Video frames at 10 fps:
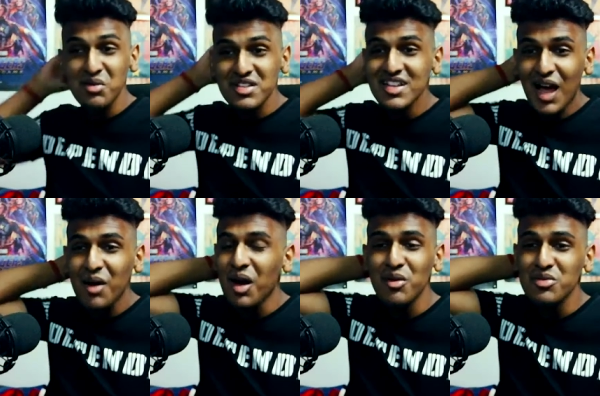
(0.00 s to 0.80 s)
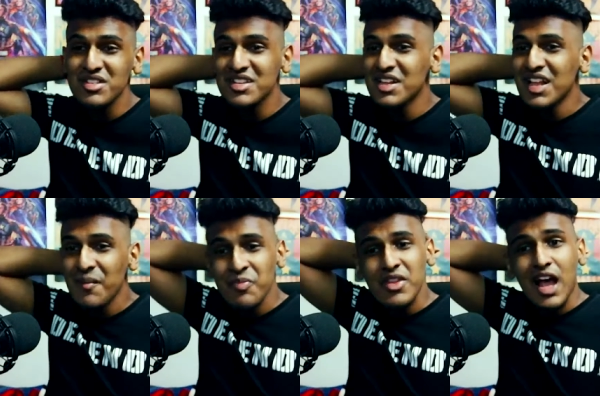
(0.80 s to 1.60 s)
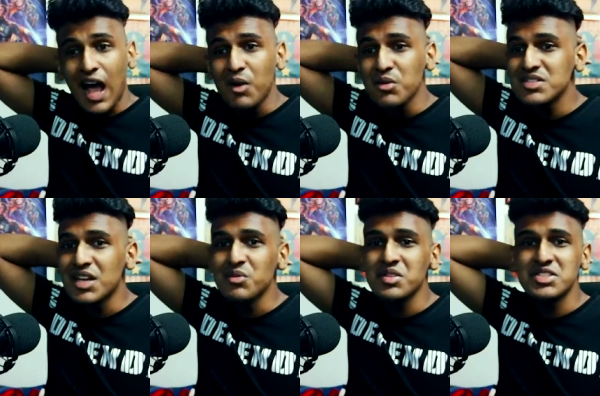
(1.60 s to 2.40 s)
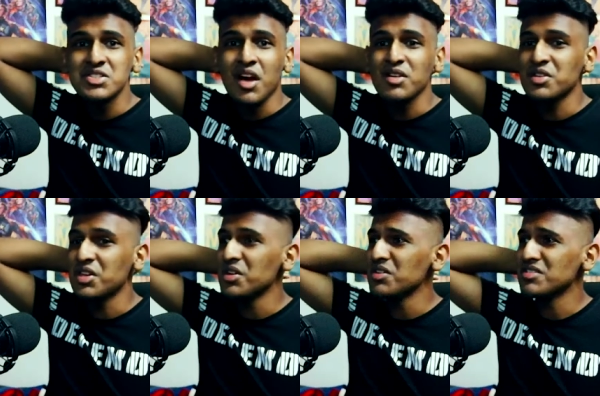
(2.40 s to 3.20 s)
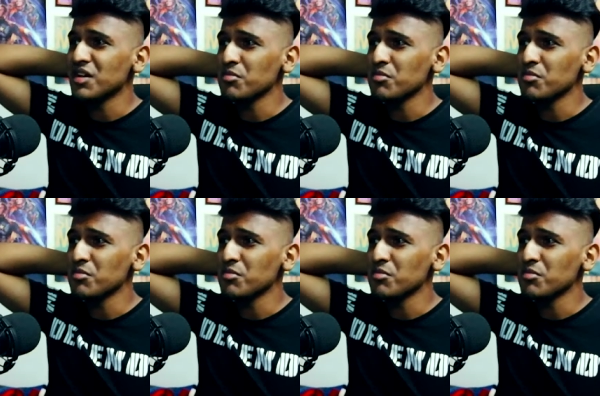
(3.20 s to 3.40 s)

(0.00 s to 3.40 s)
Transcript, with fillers: I was, I was, I was genuinely shocked to hear this.